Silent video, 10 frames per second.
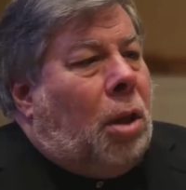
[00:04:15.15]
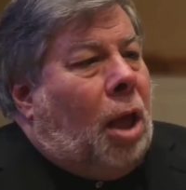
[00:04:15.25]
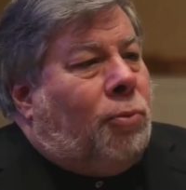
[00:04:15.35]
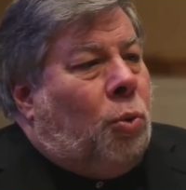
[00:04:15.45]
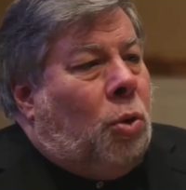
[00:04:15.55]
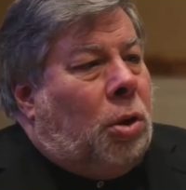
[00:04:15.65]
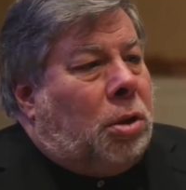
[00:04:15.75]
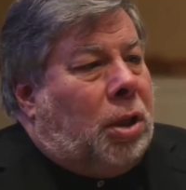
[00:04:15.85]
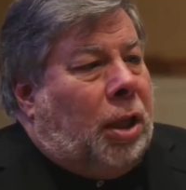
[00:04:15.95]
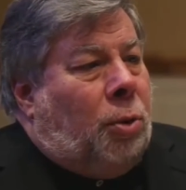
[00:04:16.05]
lot of
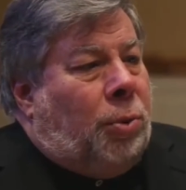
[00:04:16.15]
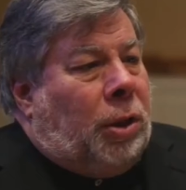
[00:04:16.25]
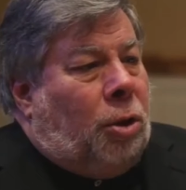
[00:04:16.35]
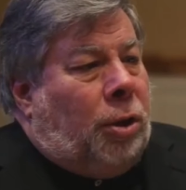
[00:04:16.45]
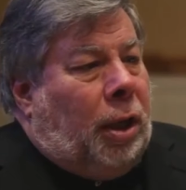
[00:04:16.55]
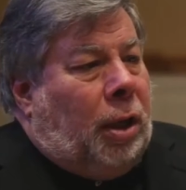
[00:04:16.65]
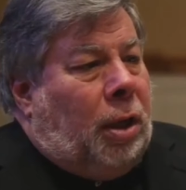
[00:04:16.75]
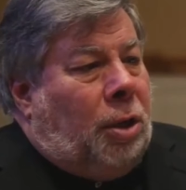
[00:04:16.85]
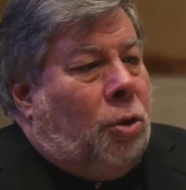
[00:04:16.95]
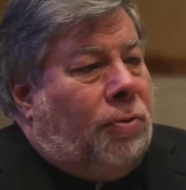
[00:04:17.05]
rules that you would learn
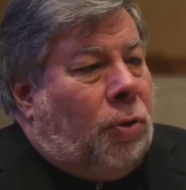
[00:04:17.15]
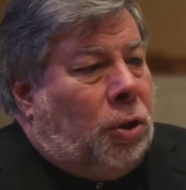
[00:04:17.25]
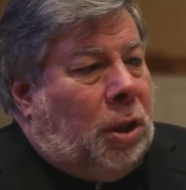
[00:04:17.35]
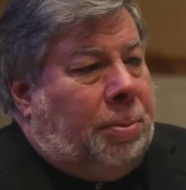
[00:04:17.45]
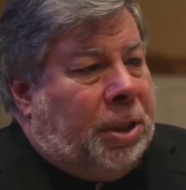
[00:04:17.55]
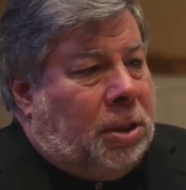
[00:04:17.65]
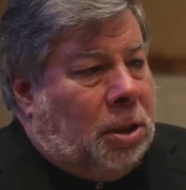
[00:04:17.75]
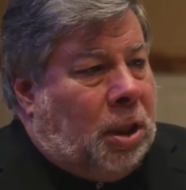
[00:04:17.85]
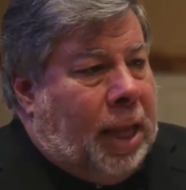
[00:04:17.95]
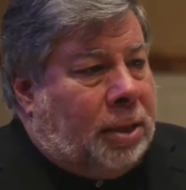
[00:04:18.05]
in a university
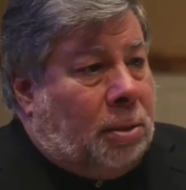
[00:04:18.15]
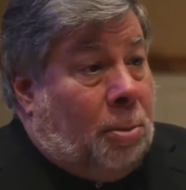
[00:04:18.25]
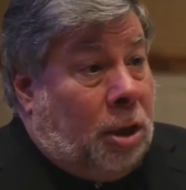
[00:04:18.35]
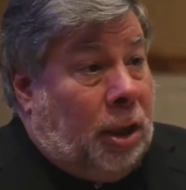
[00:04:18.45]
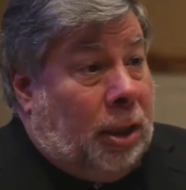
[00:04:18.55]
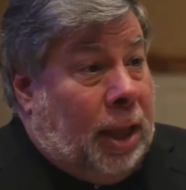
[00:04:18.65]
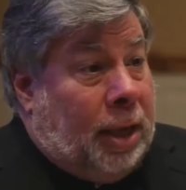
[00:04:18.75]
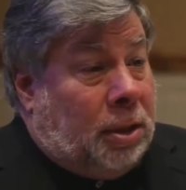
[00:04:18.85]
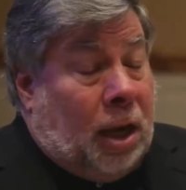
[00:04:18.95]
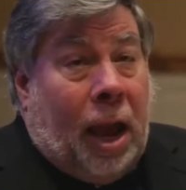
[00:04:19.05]
business class, a marketing
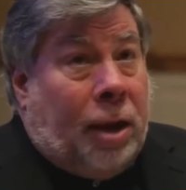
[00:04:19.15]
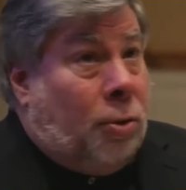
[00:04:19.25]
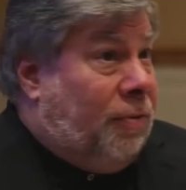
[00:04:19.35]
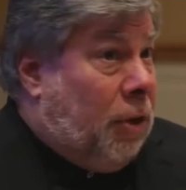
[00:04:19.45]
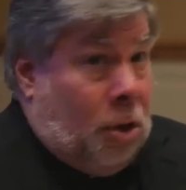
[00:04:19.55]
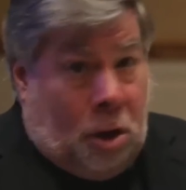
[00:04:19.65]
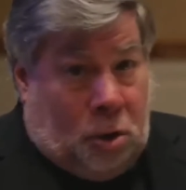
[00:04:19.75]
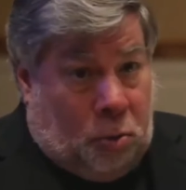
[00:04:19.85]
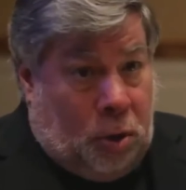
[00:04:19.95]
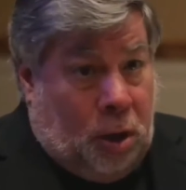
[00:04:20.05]
class that I don't even
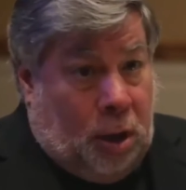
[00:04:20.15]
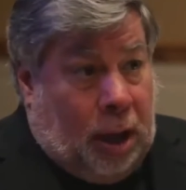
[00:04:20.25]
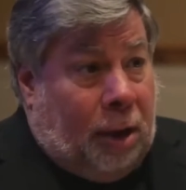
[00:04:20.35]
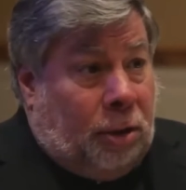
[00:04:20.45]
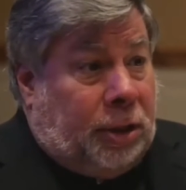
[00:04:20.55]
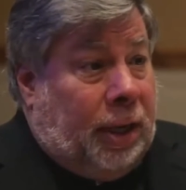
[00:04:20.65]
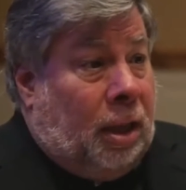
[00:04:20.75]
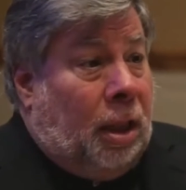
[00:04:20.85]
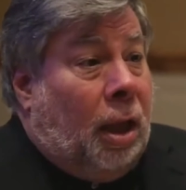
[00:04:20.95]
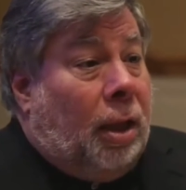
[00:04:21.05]
know yeah. how to
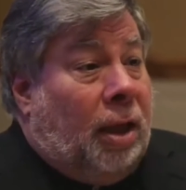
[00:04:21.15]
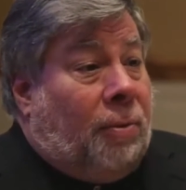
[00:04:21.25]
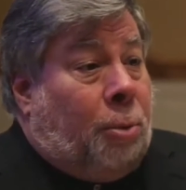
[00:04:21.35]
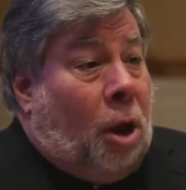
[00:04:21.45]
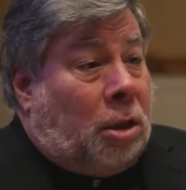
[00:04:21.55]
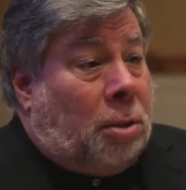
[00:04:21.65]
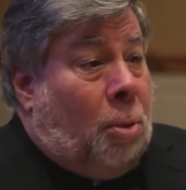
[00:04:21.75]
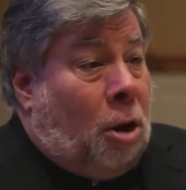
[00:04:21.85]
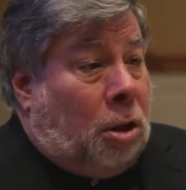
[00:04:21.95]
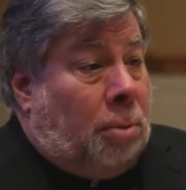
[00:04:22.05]
tell if a
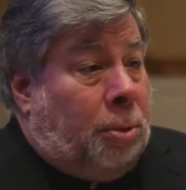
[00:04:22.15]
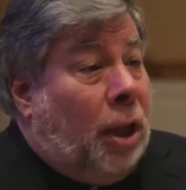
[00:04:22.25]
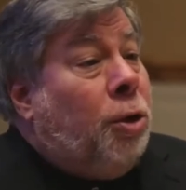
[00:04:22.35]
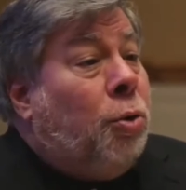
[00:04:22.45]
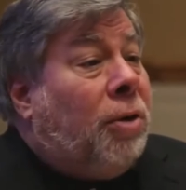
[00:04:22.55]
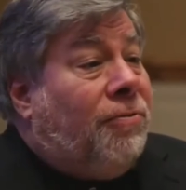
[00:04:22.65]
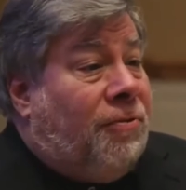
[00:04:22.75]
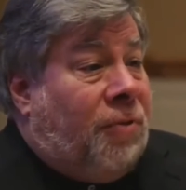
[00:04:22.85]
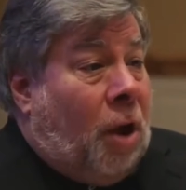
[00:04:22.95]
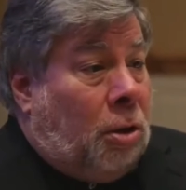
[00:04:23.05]
product's marketable. And you could
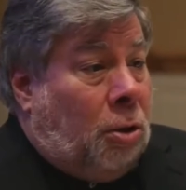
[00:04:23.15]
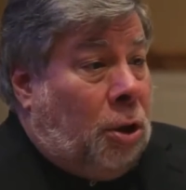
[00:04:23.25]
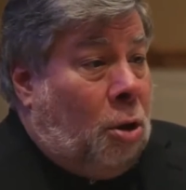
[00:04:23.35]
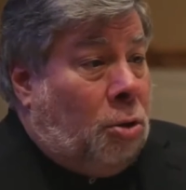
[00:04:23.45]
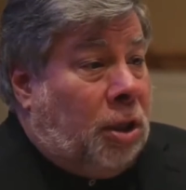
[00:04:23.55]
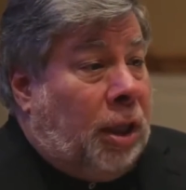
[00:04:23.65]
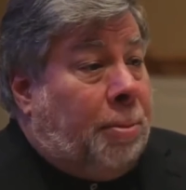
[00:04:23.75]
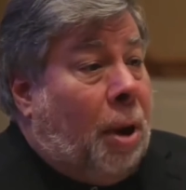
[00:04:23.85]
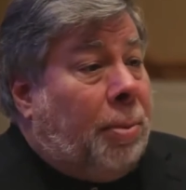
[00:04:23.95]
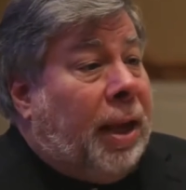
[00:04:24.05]
follow those and
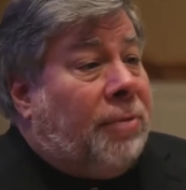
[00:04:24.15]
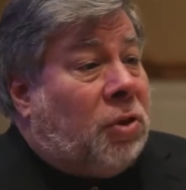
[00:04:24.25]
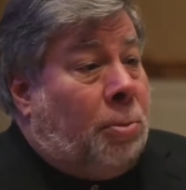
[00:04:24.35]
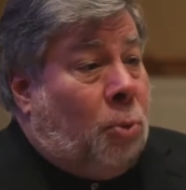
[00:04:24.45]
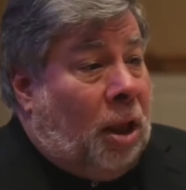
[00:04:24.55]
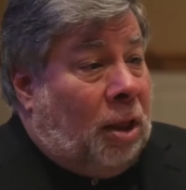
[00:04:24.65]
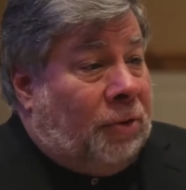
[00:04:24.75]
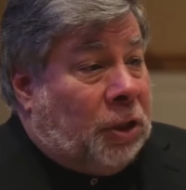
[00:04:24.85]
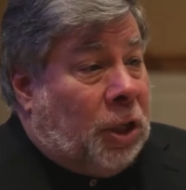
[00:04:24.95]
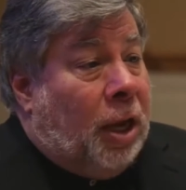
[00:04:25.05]
they probably have some
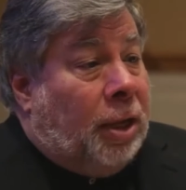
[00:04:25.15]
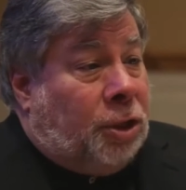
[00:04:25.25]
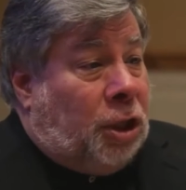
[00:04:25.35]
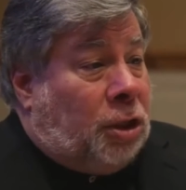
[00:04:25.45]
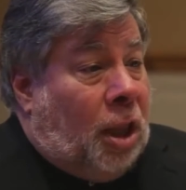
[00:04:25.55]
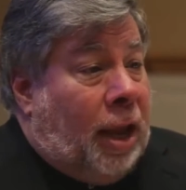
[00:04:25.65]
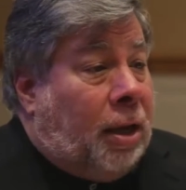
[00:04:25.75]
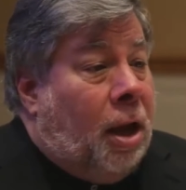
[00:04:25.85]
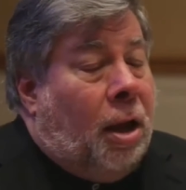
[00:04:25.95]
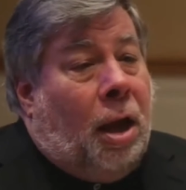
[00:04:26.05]
relevance, just
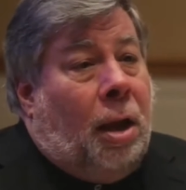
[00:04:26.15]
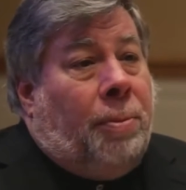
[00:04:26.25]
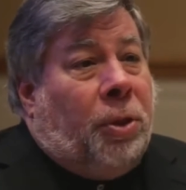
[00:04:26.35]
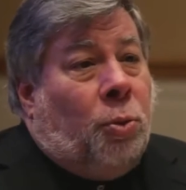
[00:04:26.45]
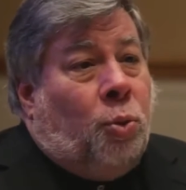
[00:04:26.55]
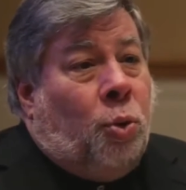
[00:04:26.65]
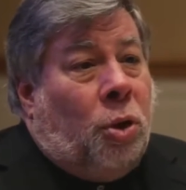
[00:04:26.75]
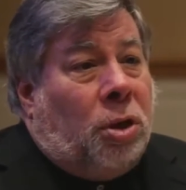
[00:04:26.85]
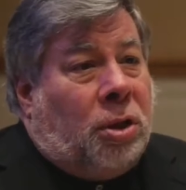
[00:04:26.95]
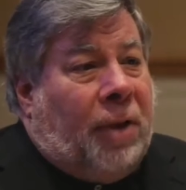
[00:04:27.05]
like um, the
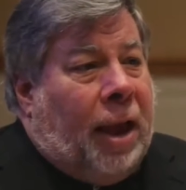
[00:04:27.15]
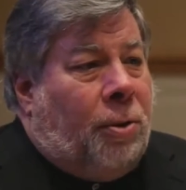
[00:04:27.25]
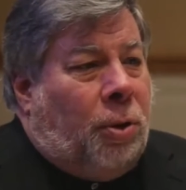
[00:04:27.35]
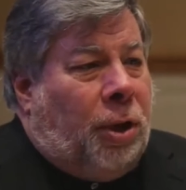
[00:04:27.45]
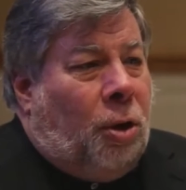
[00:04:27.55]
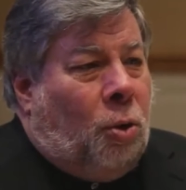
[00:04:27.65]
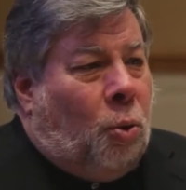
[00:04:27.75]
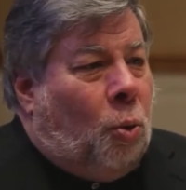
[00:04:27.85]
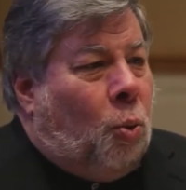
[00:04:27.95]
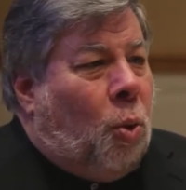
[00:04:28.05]
rules of how, you
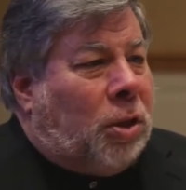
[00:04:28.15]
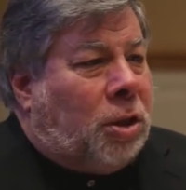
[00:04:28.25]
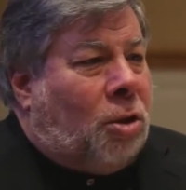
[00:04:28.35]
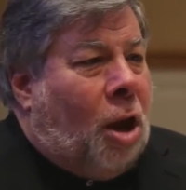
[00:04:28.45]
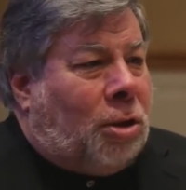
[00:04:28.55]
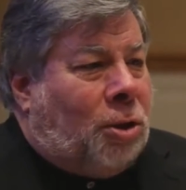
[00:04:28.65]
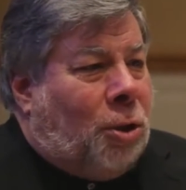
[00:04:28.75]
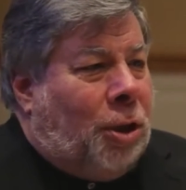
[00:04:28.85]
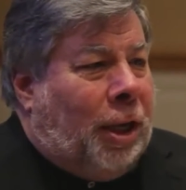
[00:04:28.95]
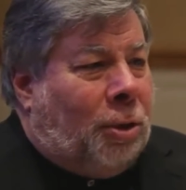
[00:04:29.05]
know, what stocks
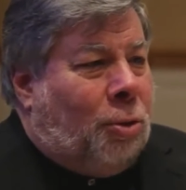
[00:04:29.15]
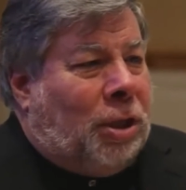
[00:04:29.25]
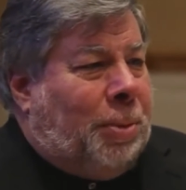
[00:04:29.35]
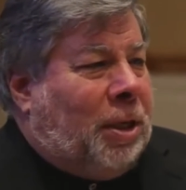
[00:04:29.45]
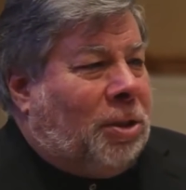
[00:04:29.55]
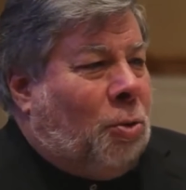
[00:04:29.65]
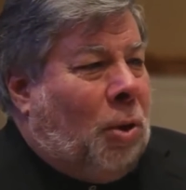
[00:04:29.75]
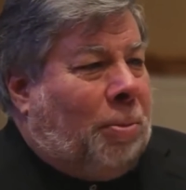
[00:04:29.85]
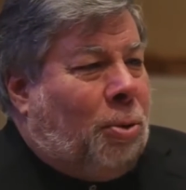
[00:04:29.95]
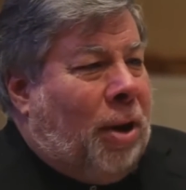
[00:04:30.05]
are going to increase because
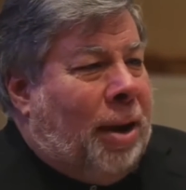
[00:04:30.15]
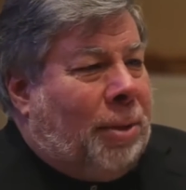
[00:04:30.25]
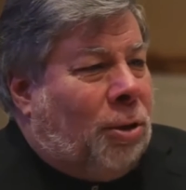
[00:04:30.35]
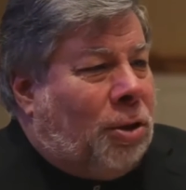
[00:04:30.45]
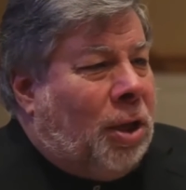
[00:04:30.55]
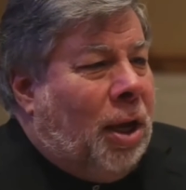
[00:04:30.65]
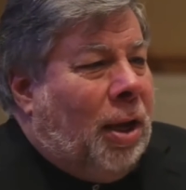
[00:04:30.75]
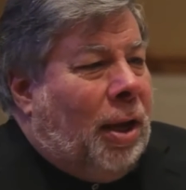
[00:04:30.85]
of what parameters.